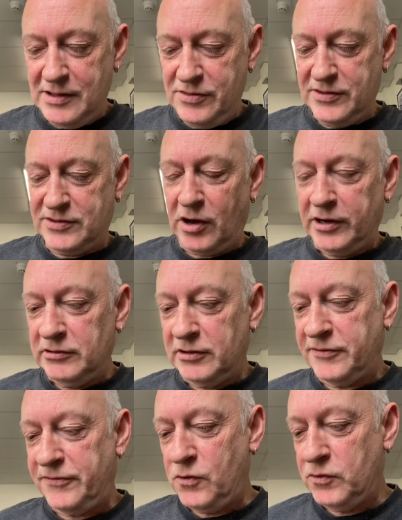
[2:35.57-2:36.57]
the titles
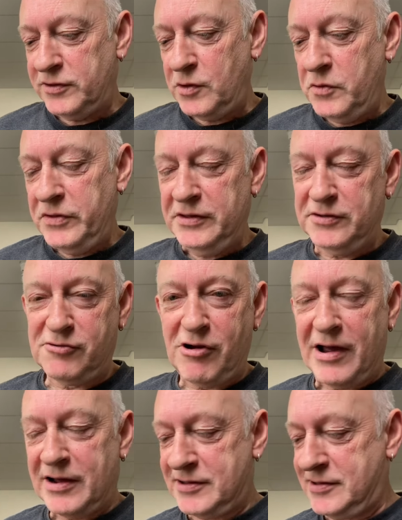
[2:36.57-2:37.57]
for two of these
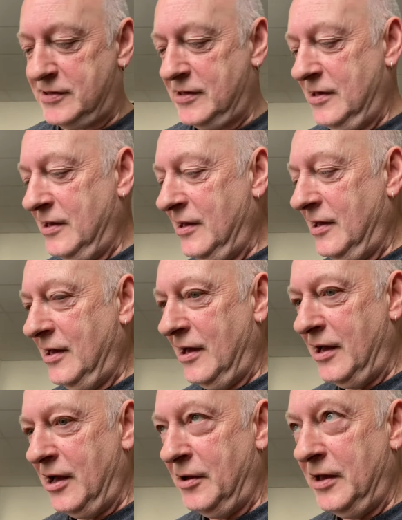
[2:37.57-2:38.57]
tracks
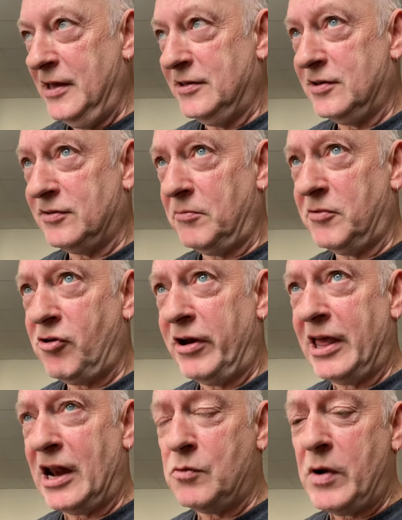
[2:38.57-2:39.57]
is because I'm trying to
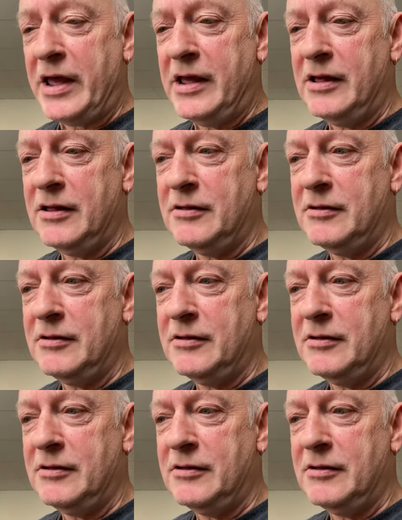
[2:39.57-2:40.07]
get away